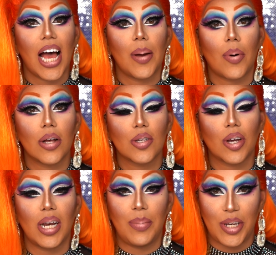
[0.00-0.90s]
I'm
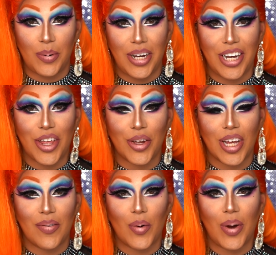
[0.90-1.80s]
also going to be doing another
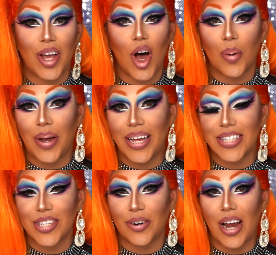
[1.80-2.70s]
giveaway on my
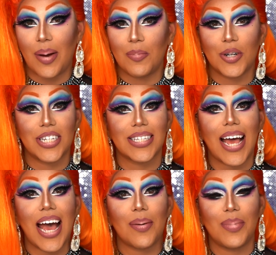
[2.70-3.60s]
Instagram, which is
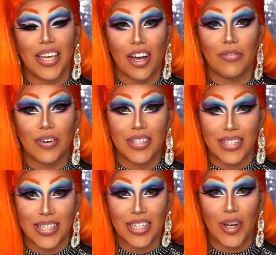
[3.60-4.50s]
at Miguel
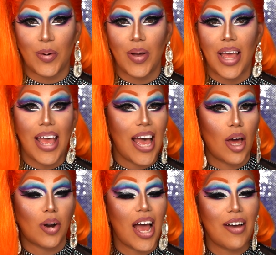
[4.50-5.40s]
Francisco,
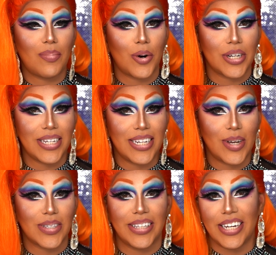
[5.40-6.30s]
I'll have more
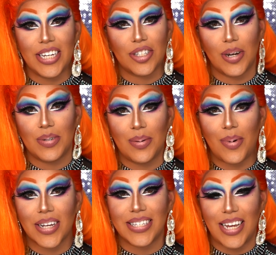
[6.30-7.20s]
details in the
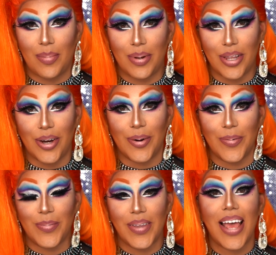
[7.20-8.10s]
description box down
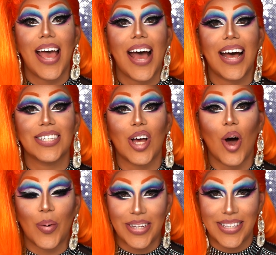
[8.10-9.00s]
below. As
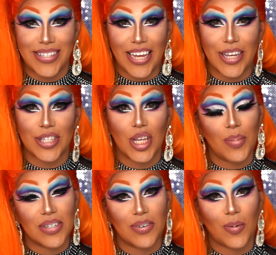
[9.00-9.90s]
always, thank you
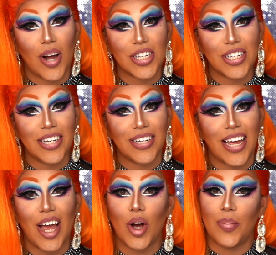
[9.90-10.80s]
so much for
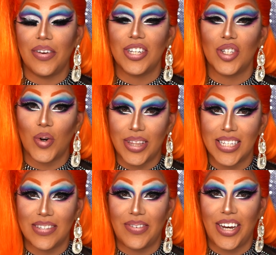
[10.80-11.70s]
watching, I hope you enjoyed
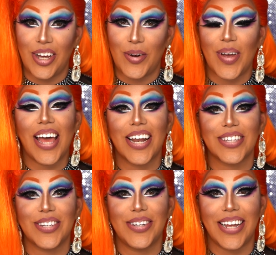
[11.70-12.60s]
this video, and
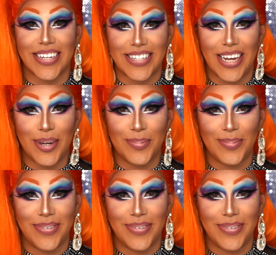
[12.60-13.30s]
I'll see you next time.